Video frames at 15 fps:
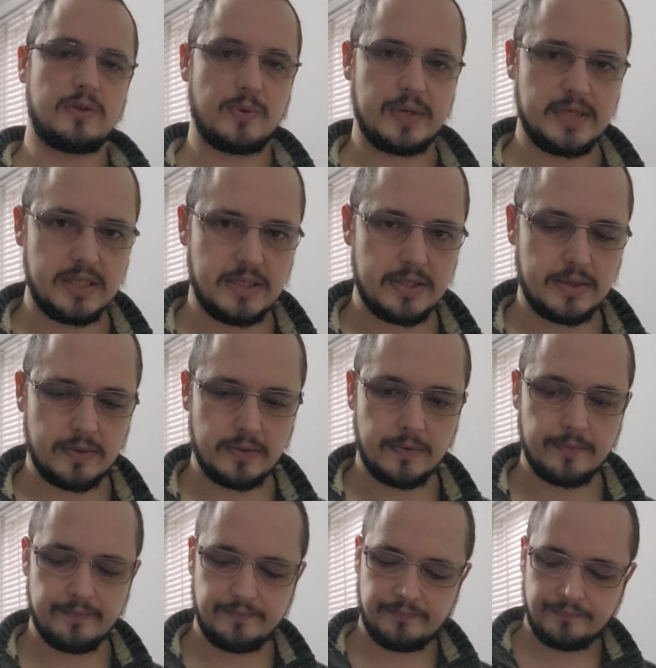22.
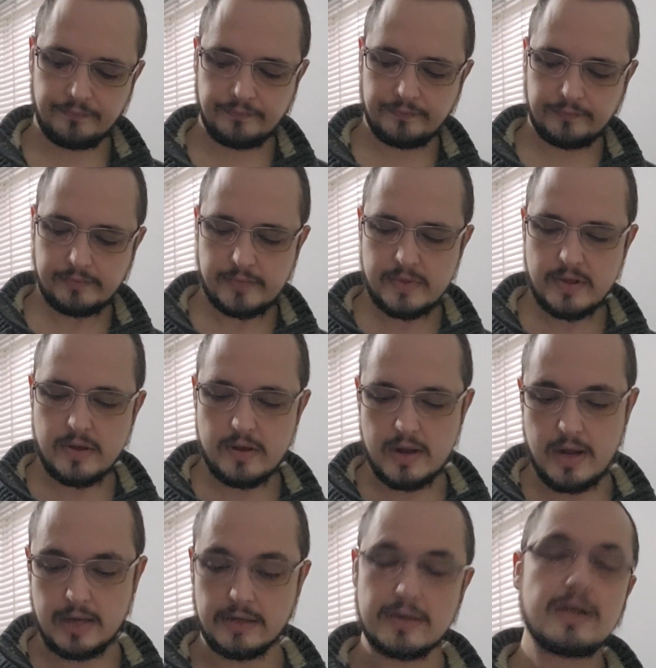
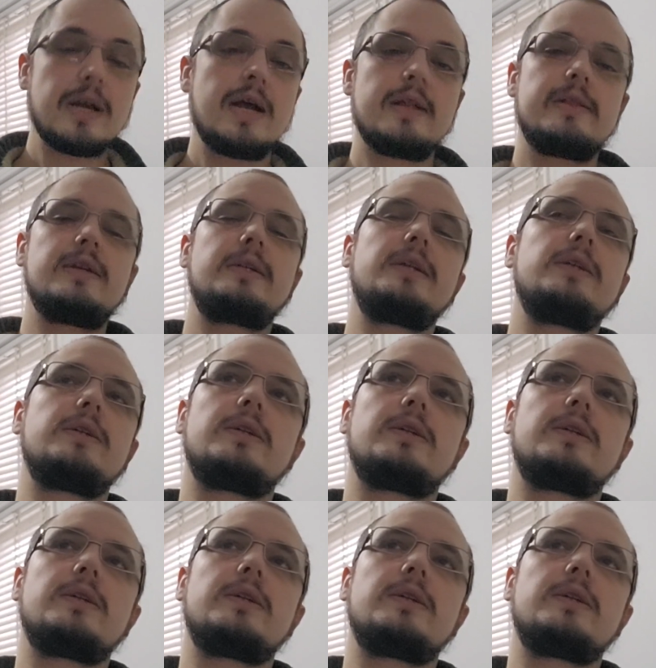And this